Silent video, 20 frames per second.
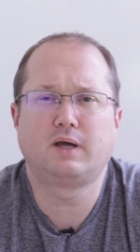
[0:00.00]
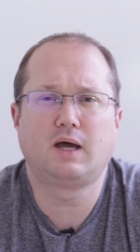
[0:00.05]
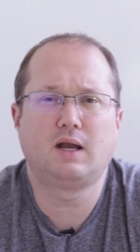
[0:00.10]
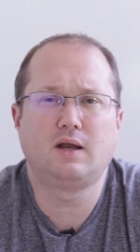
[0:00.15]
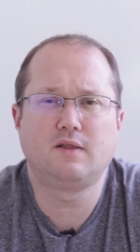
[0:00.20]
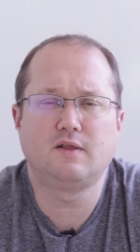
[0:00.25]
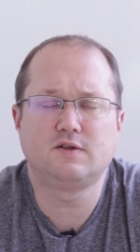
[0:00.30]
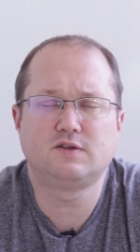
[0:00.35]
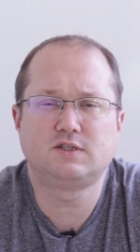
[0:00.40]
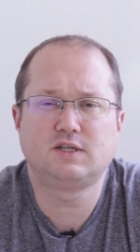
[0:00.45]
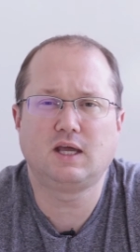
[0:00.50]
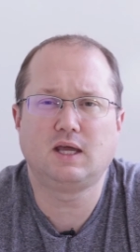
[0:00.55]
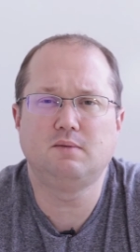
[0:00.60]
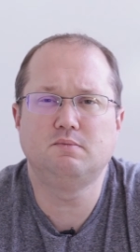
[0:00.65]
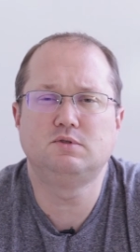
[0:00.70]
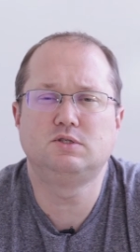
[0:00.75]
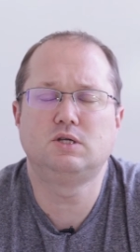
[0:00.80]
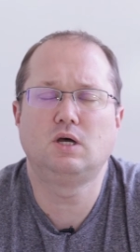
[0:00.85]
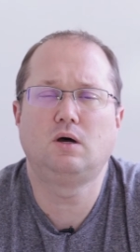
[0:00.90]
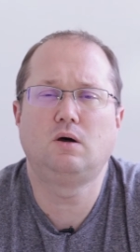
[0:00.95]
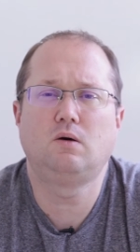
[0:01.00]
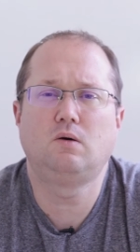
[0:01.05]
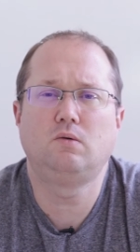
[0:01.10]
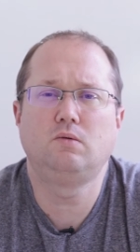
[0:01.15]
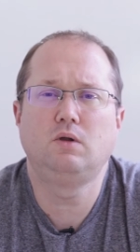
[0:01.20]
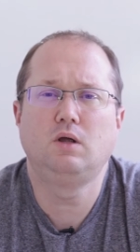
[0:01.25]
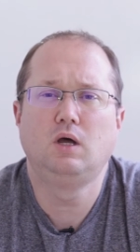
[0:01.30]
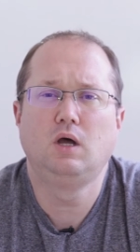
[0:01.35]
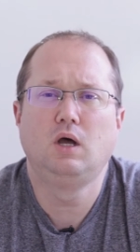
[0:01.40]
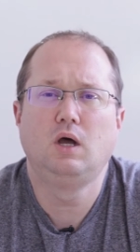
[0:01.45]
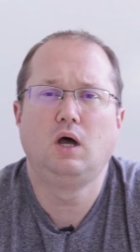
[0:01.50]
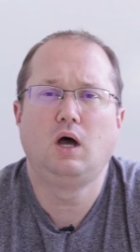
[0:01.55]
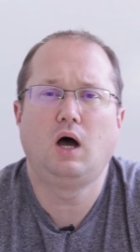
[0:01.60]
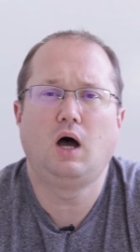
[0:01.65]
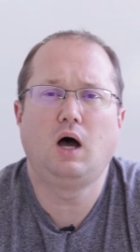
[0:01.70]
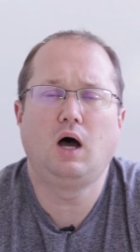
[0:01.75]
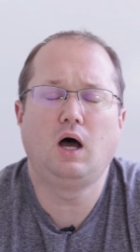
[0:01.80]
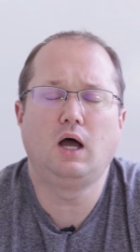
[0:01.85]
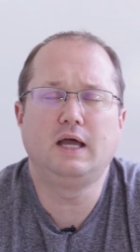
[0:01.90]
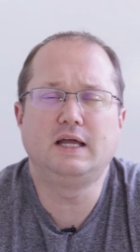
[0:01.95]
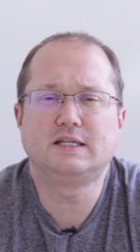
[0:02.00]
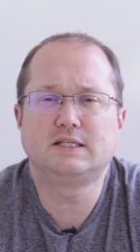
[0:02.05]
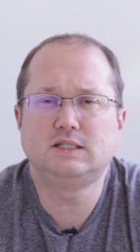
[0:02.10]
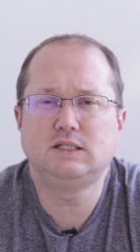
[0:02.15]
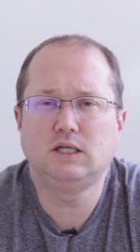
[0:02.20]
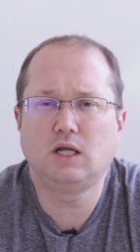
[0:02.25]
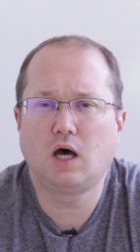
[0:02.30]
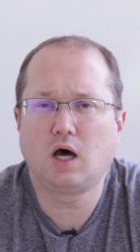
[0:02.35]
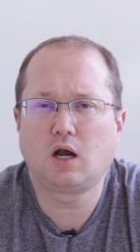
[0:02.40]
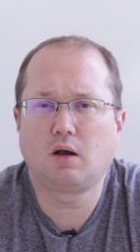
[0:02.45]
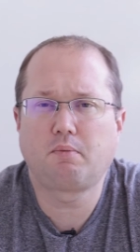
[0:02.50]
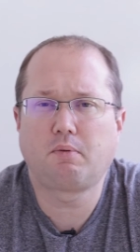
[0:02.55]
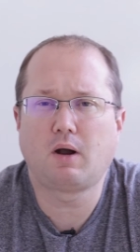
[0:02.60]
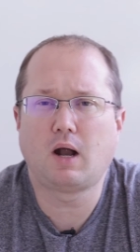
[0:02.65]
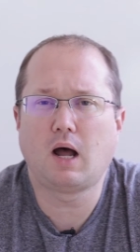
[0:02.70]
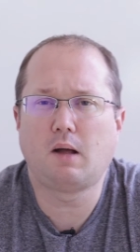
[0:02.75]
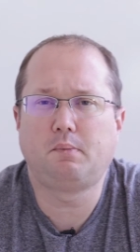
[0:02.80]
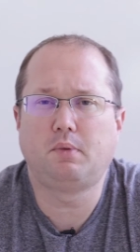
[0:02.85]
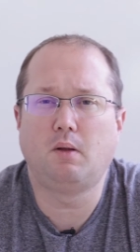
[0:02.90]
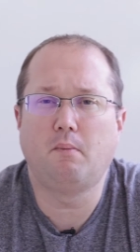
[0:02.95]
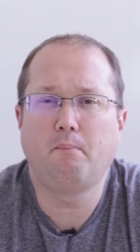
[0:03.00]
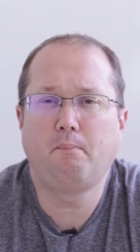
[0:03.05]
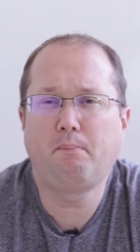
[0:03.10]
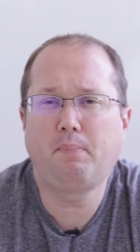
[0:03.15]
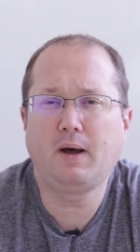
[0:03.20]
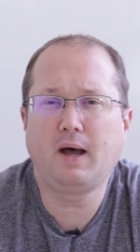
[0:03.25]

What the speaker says: kind of the same zone, it's not a problem.